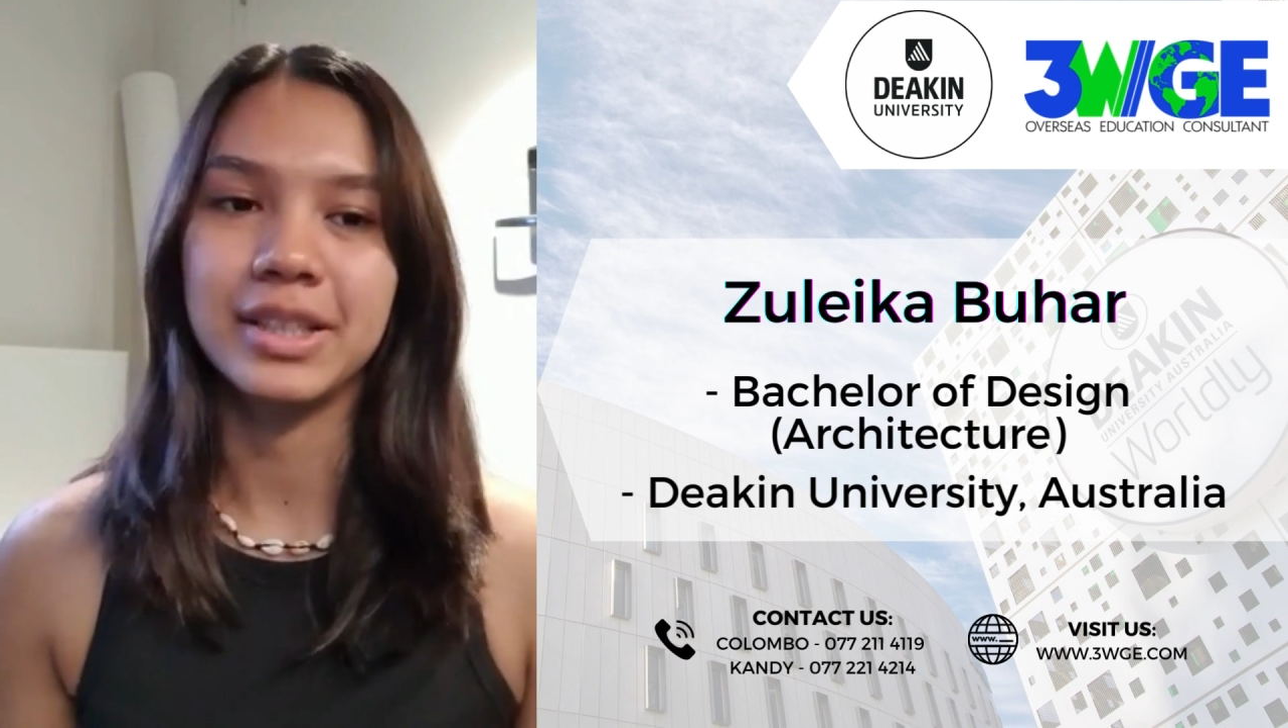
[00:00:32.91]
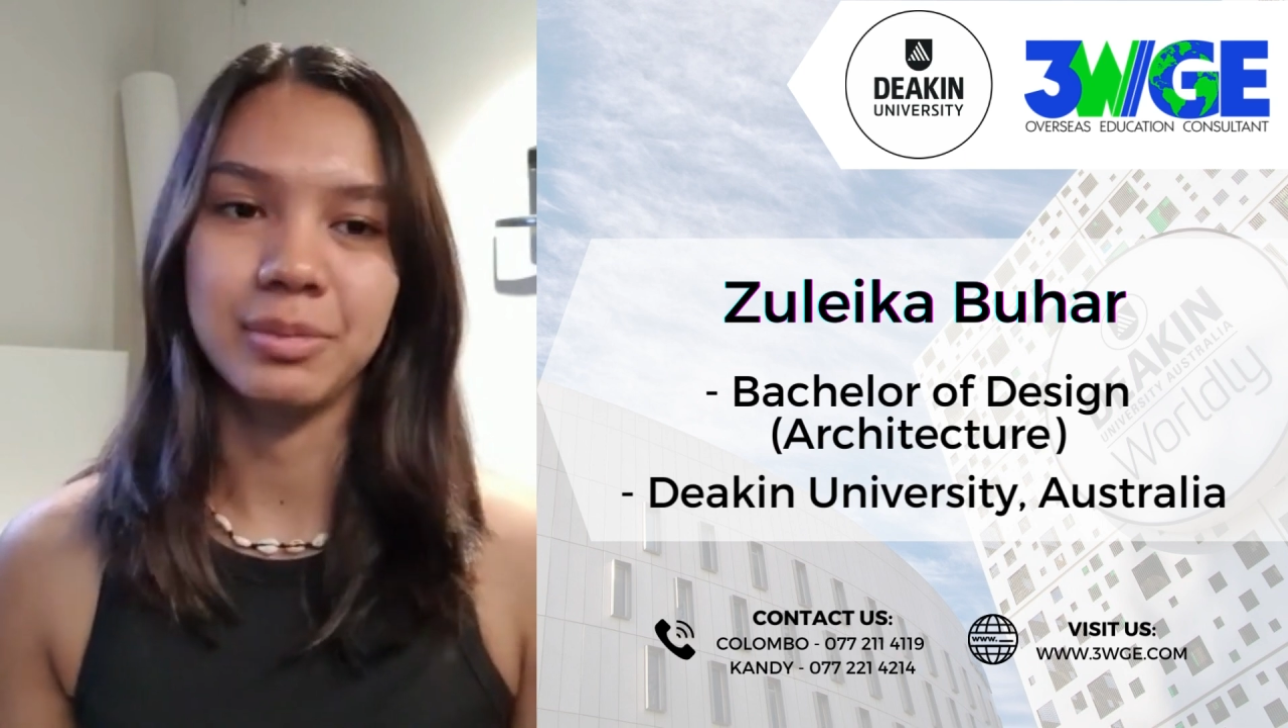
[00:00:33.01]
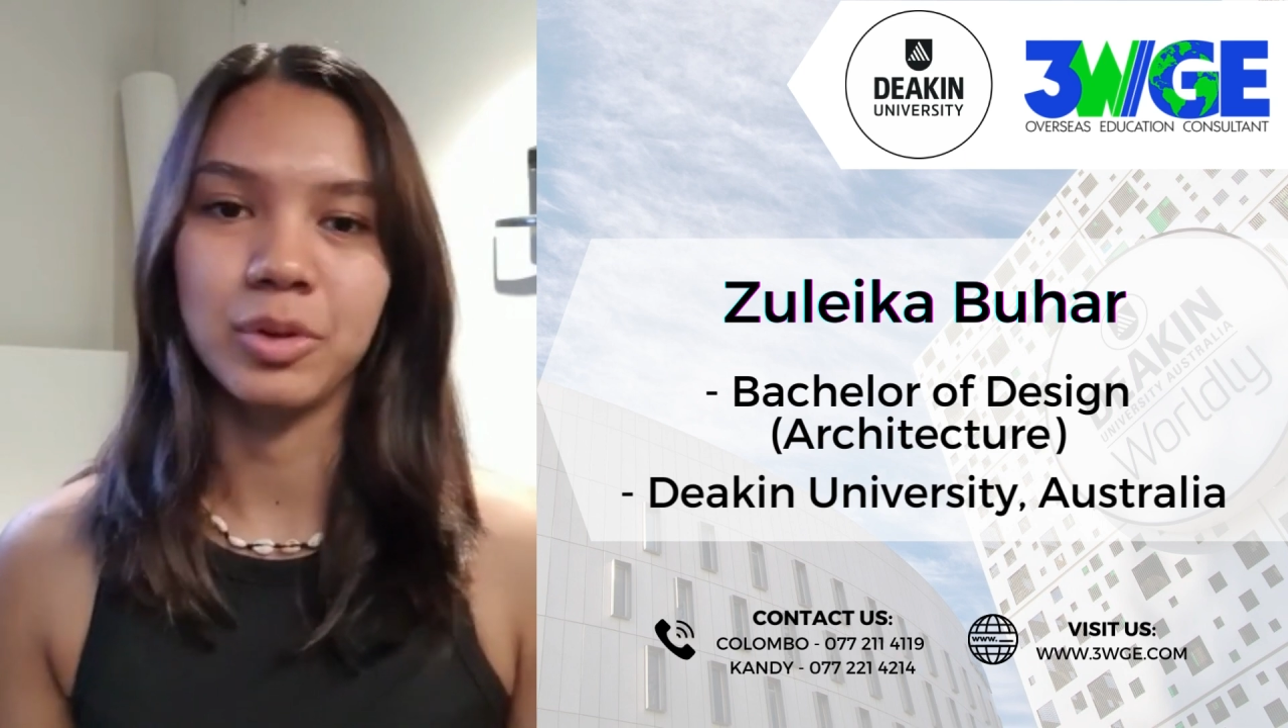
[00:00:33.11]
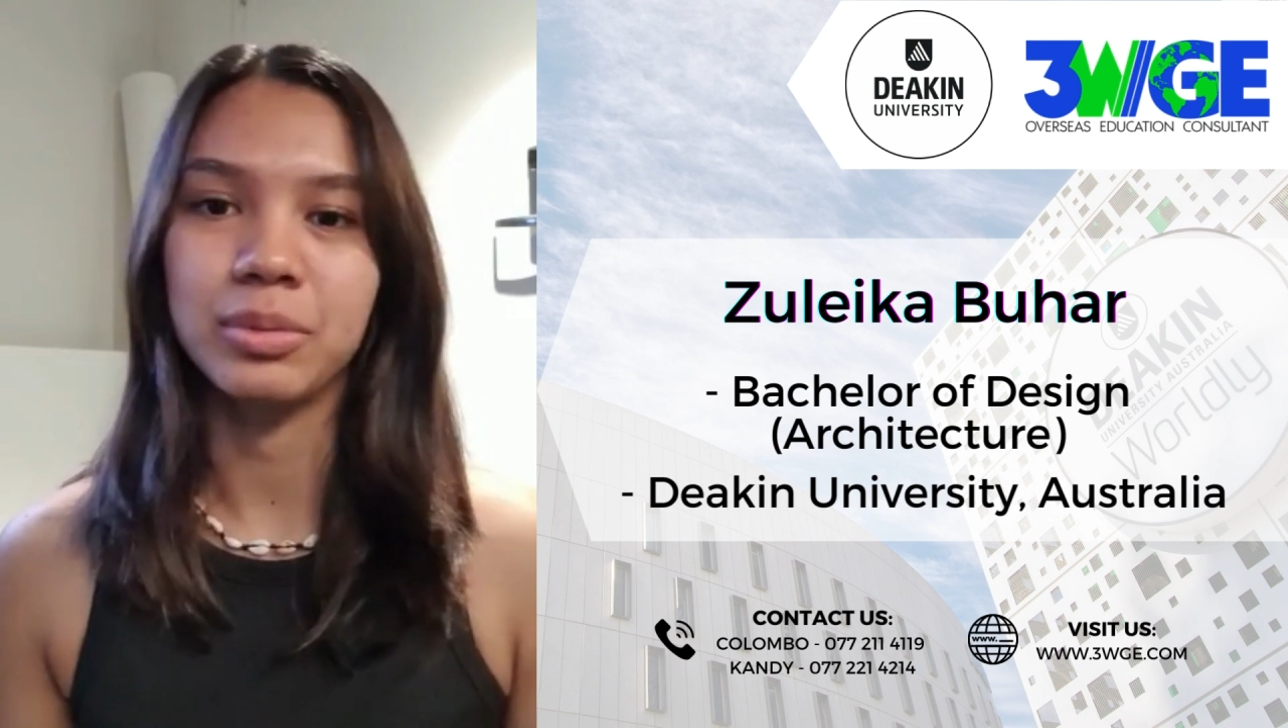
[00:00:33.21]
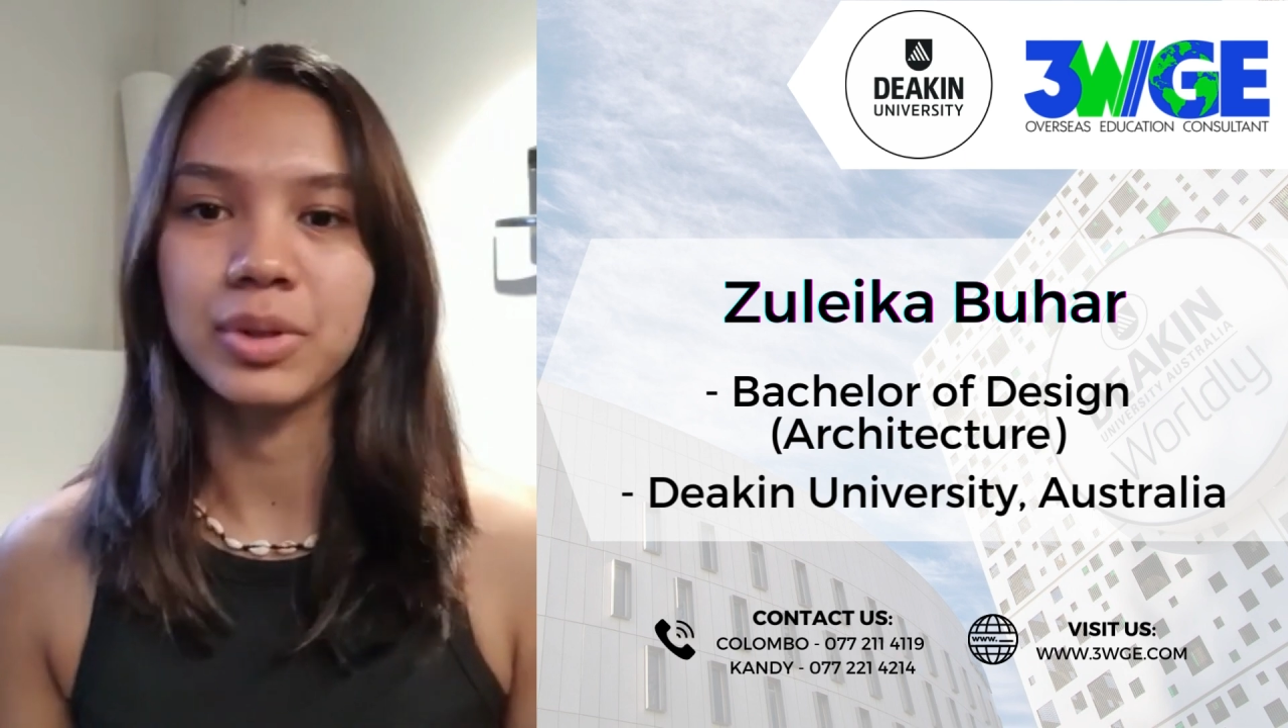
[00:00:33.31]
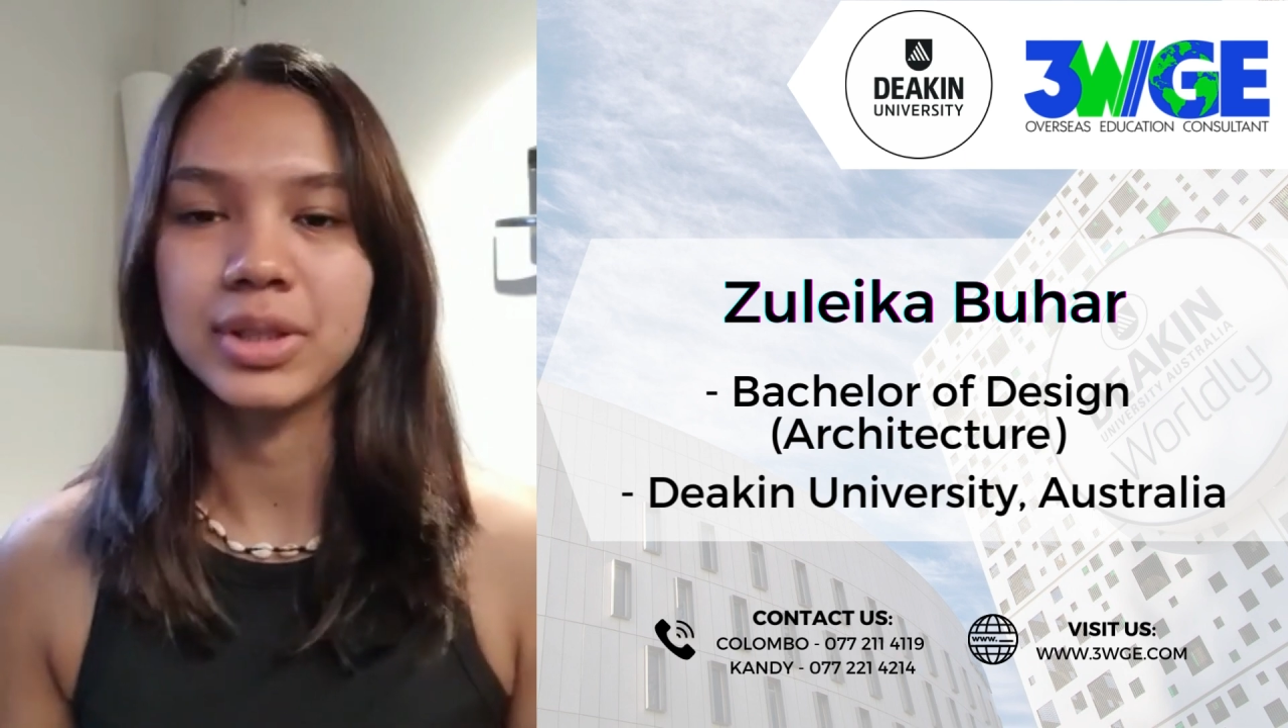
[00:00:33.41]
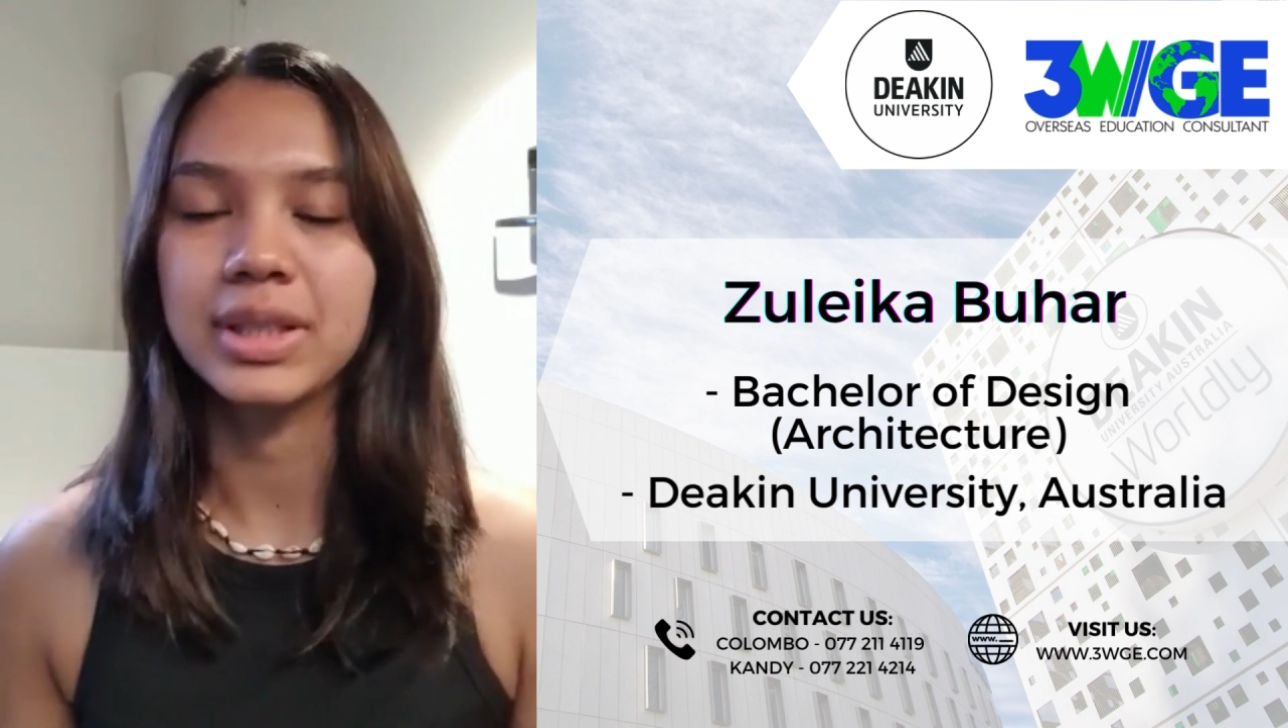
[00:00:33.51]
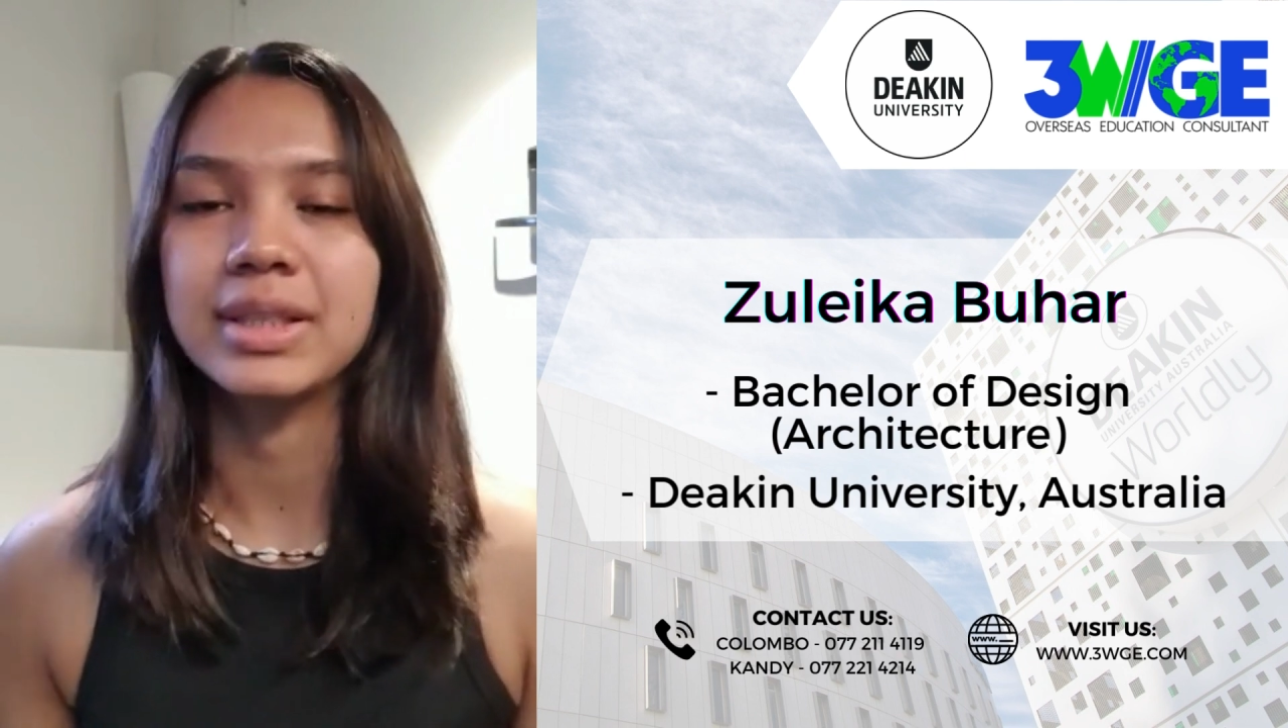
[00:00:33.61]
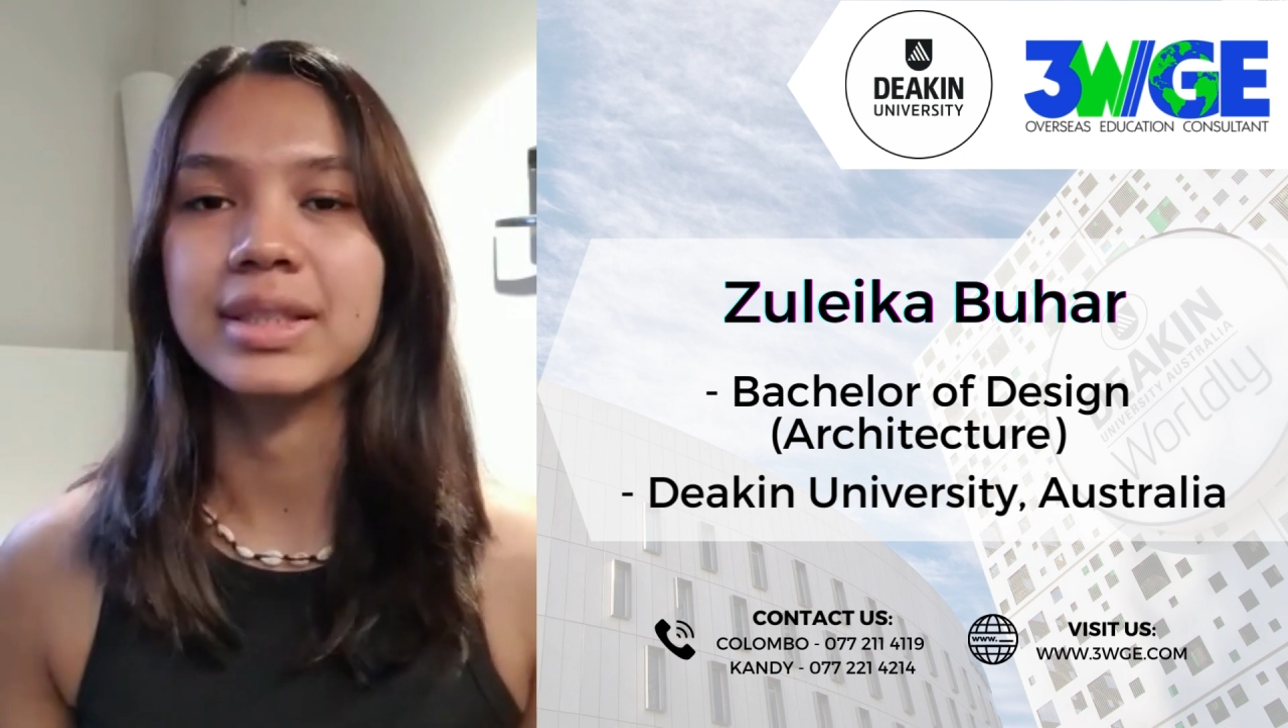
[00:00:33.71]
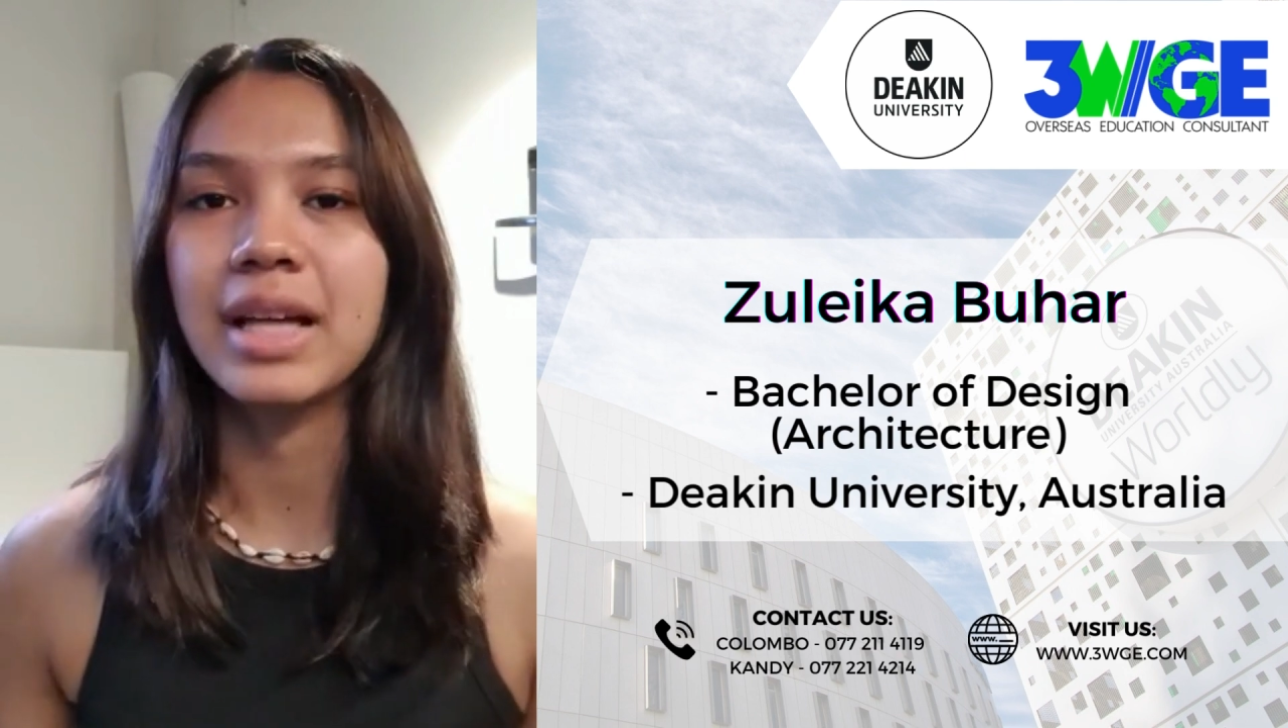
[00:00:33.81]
smooth process